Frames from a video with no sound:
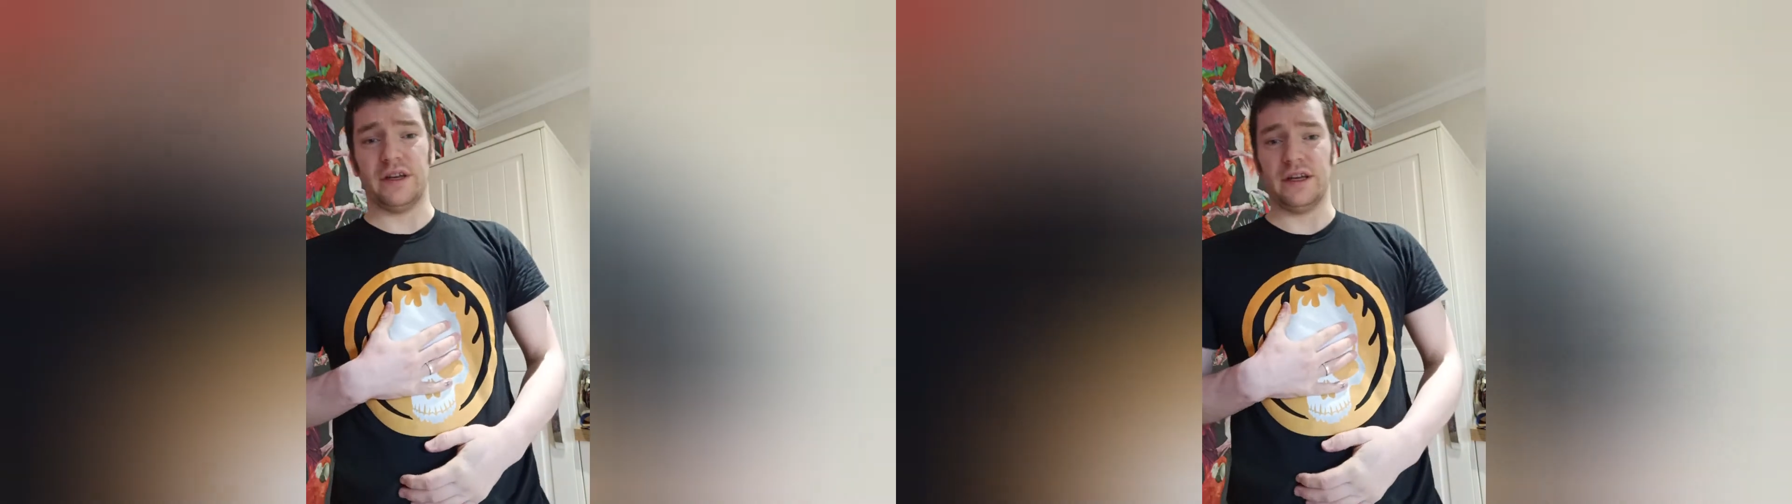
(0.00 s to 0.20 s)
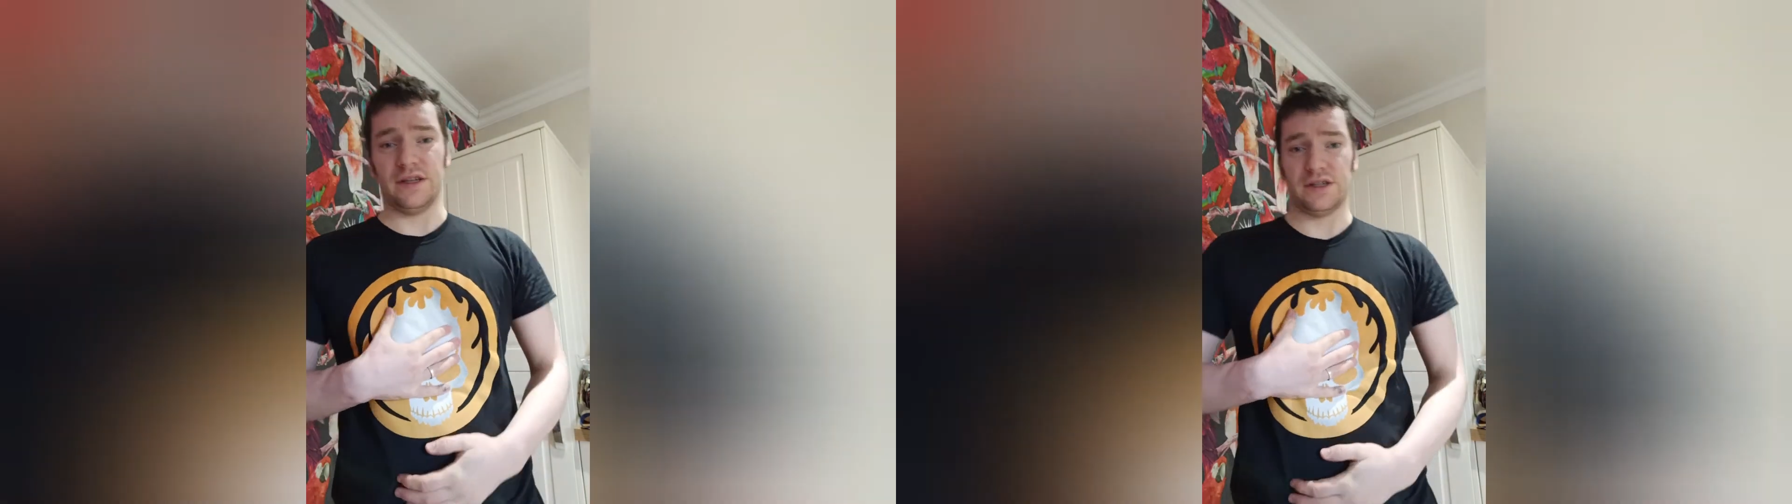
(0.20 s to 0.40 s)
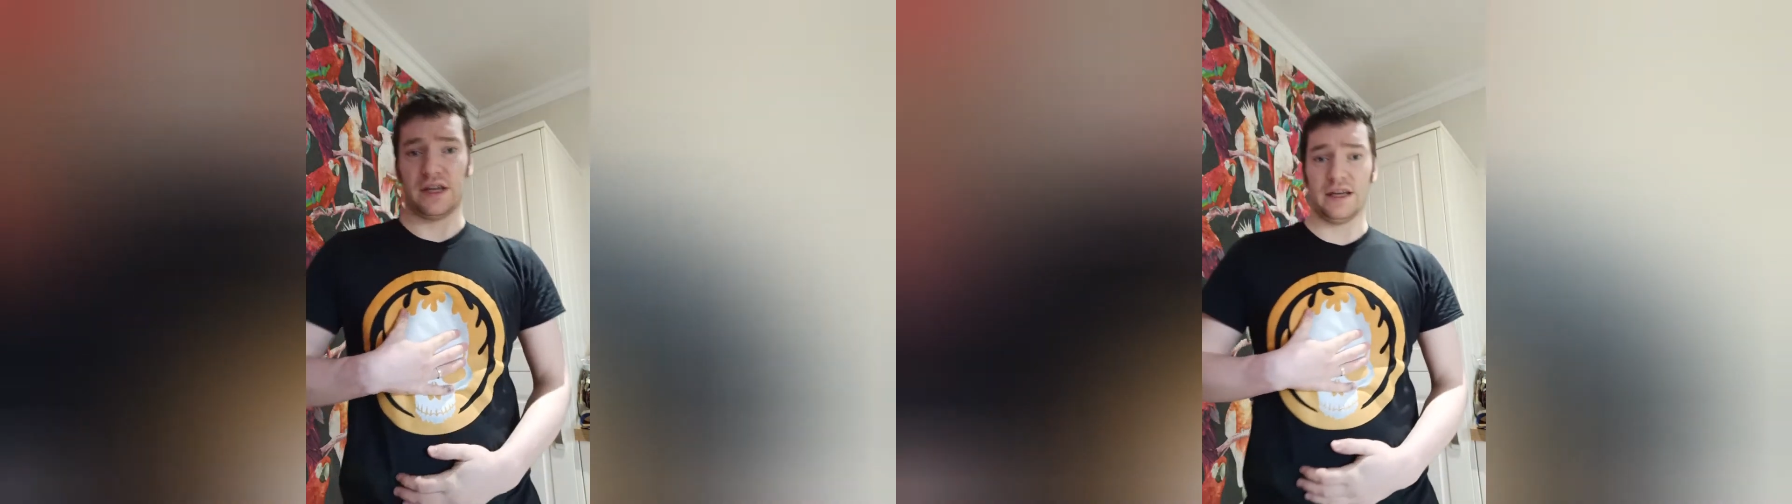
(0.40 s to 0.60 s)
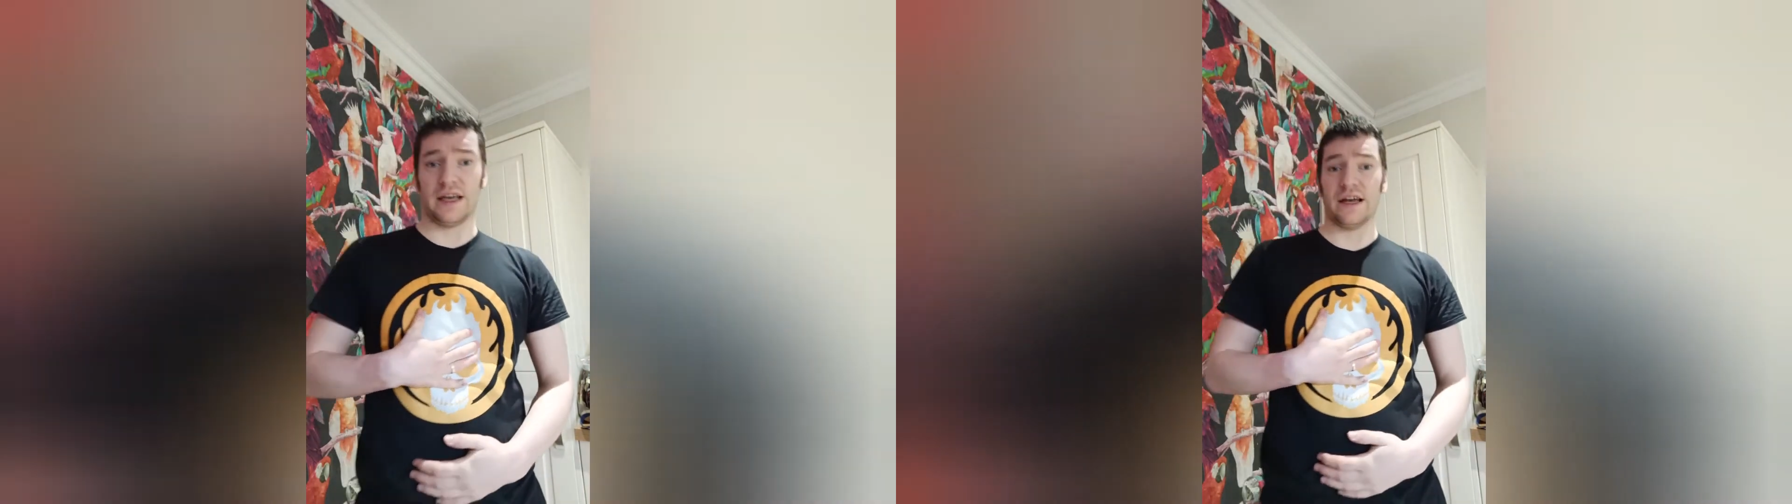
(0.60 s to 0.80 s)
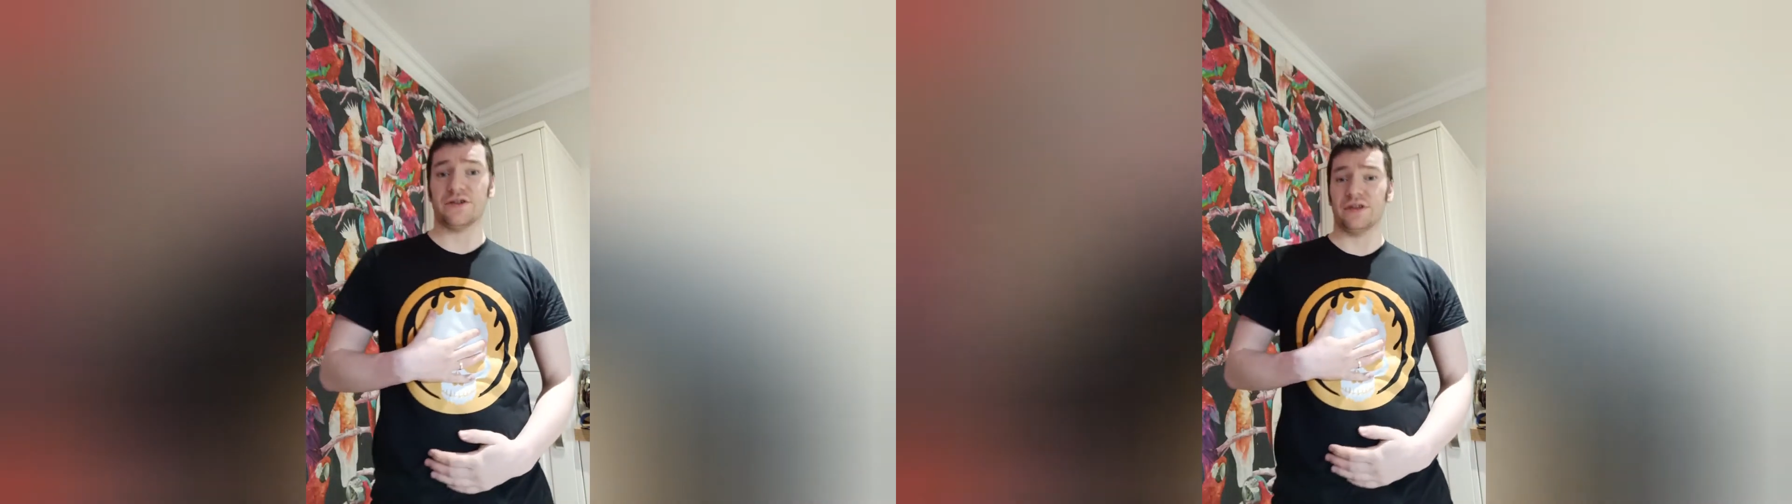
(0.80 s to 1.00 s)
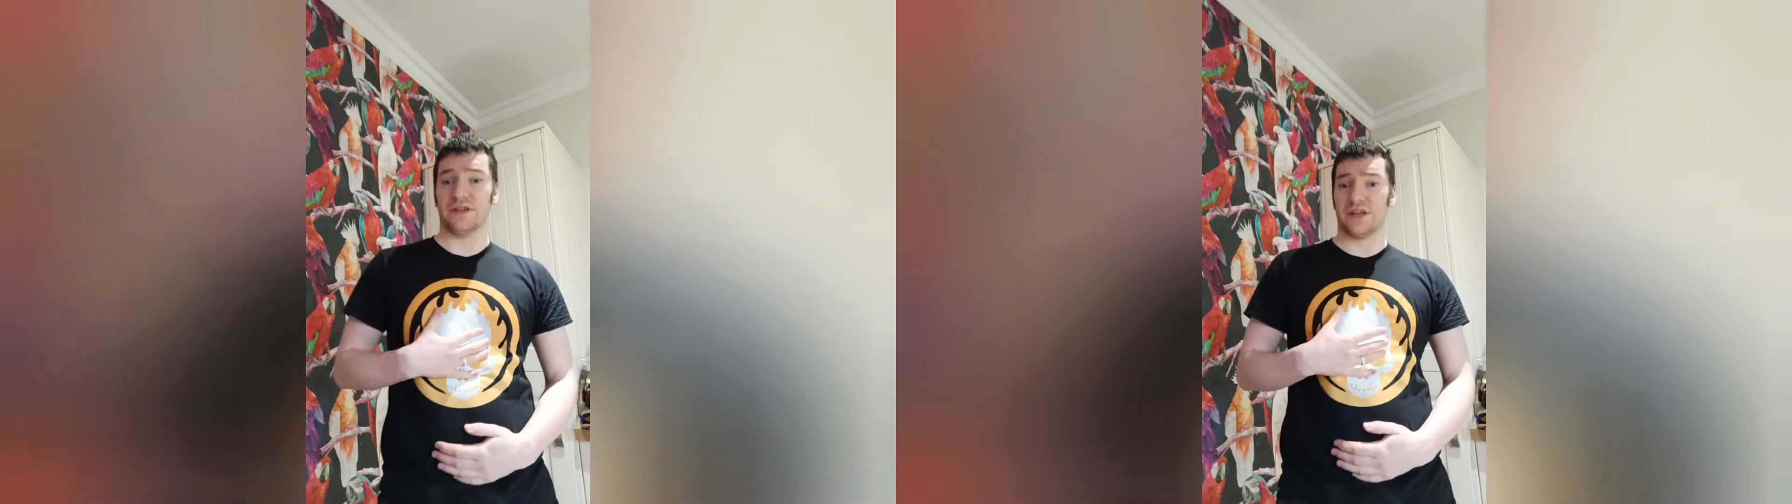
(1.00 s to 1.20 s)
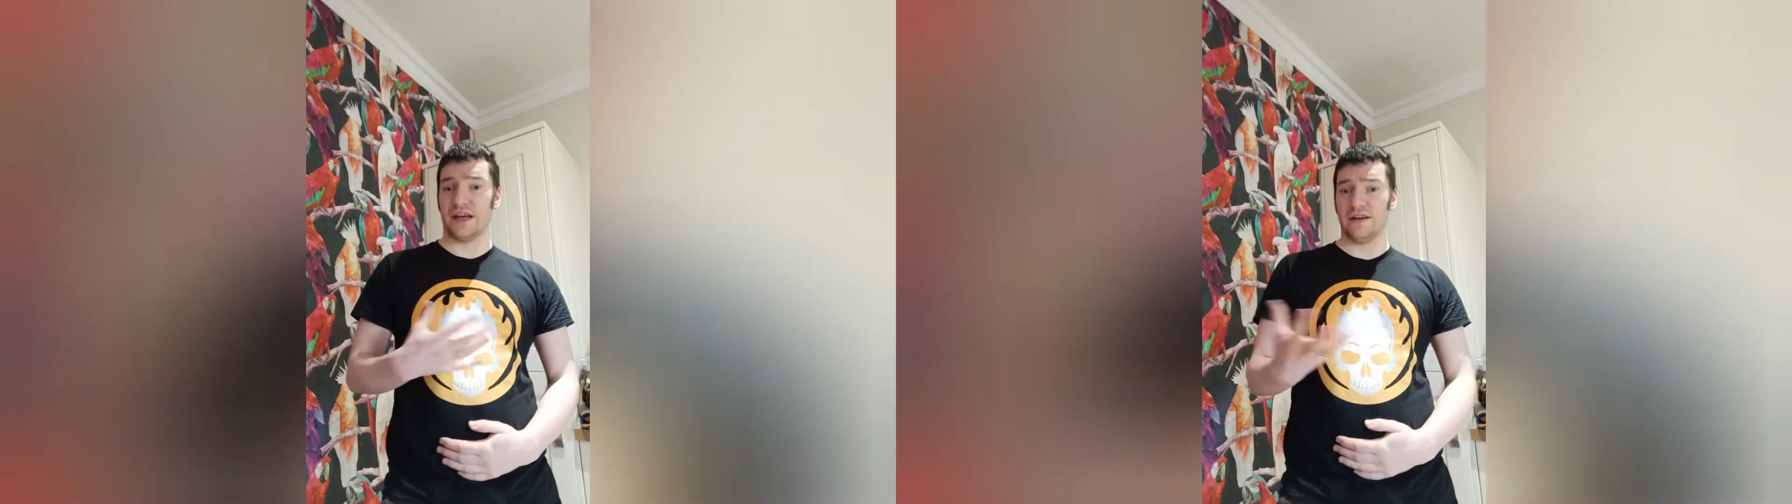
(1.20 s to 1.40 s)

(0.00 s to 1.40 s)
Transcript: is Castle in the Sky.